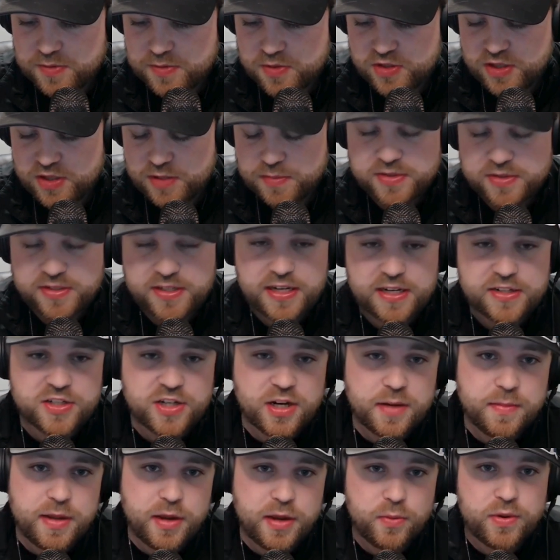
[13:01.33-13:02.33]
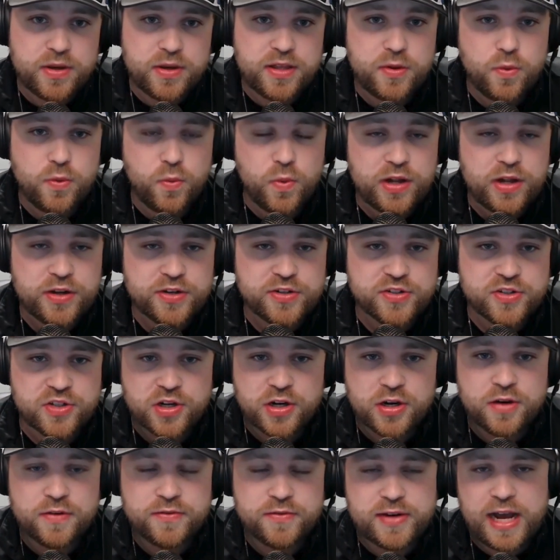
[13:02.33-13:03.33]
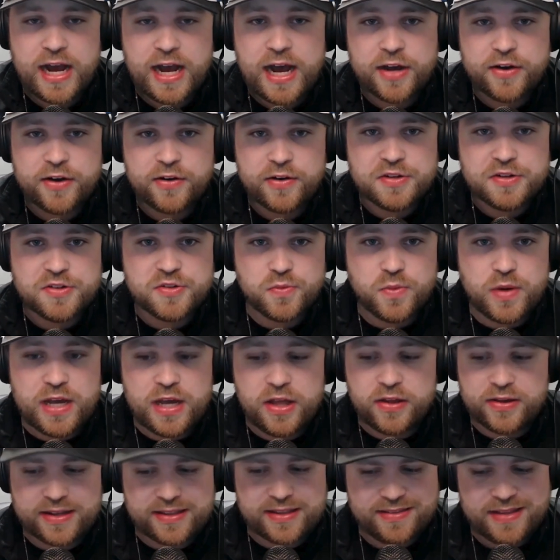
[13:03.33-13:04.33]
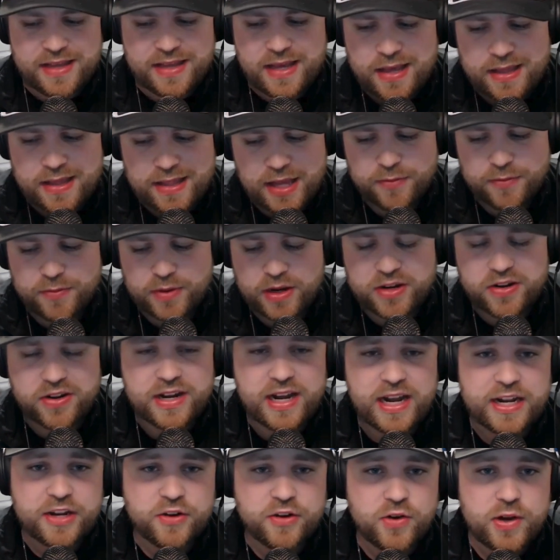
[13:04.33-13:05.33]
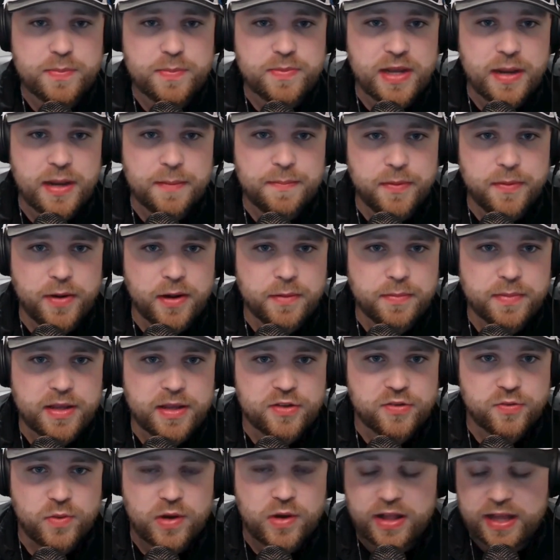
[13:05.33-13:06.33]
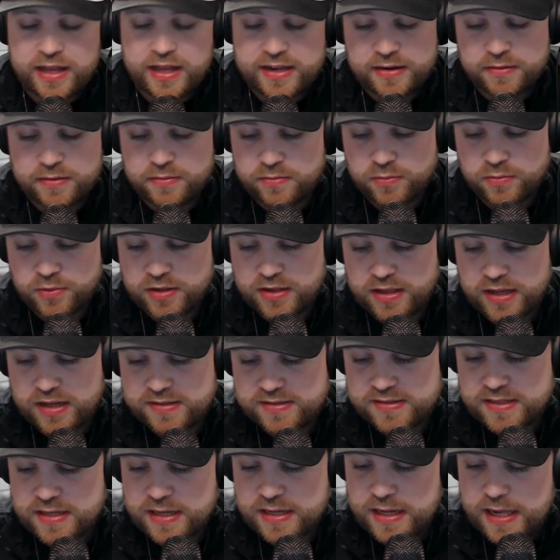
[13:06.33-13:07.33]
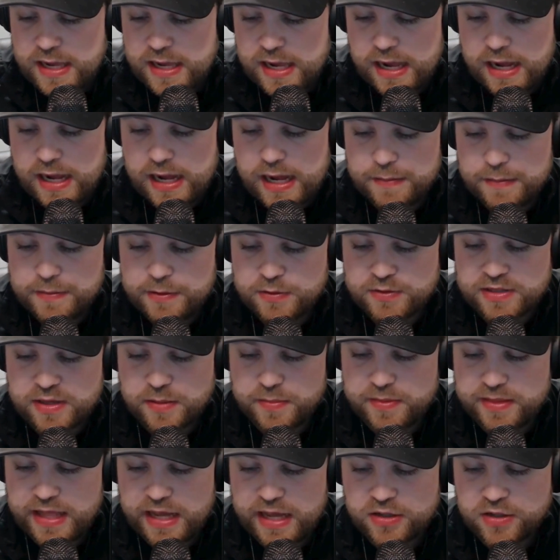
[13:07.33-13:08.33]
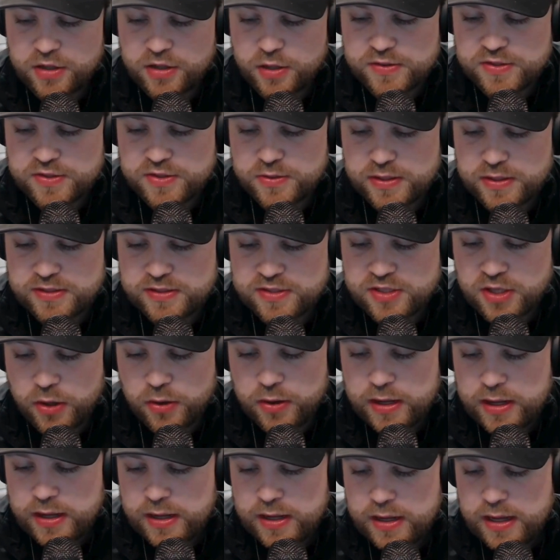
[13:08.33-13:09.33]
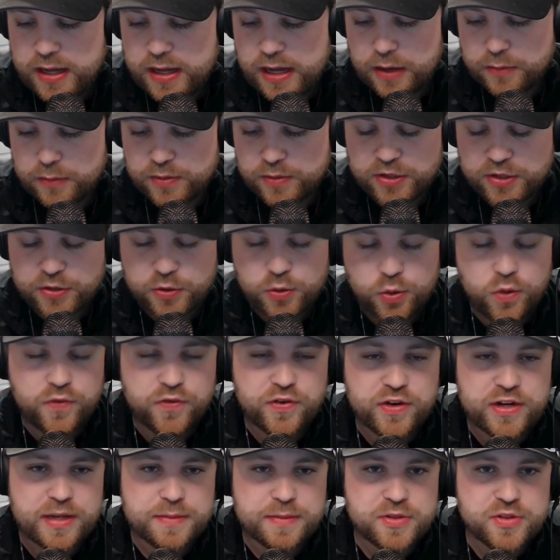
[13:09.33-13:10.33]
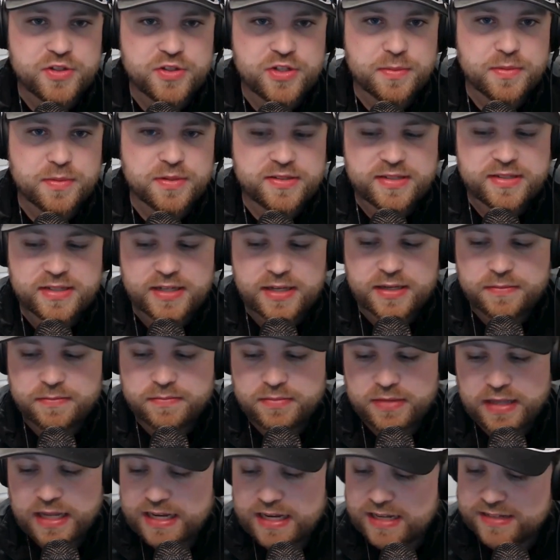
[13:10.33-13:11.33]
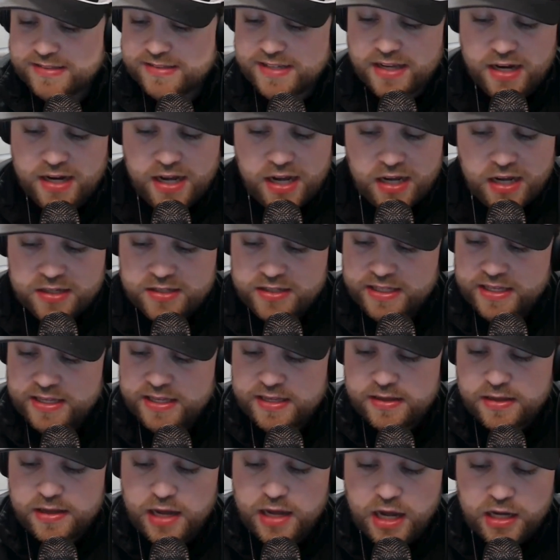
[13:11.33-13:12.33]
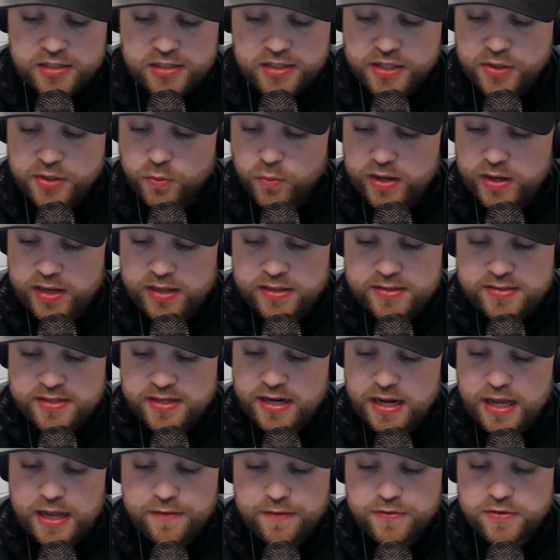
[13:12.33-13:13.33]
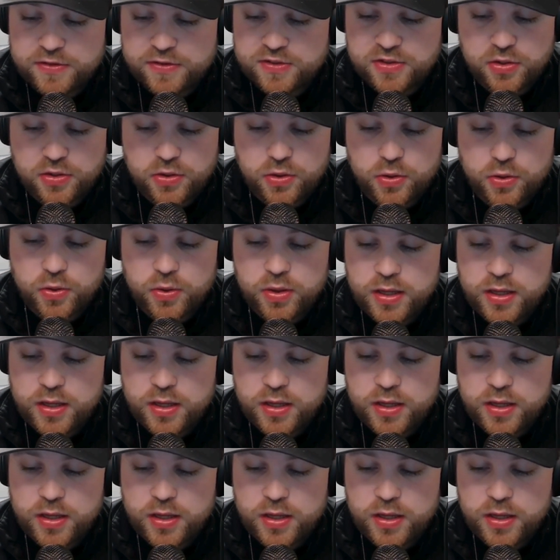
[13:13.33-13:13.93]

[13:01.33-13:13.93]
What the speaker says: Jimerson. It's going to be a really well-deserved honor as well. That record kind of creeped up on me as well. I didn't realize he was coming that close to it. So really cool for Gibson Jimerson. Like I said, ugly win tonight for SLU,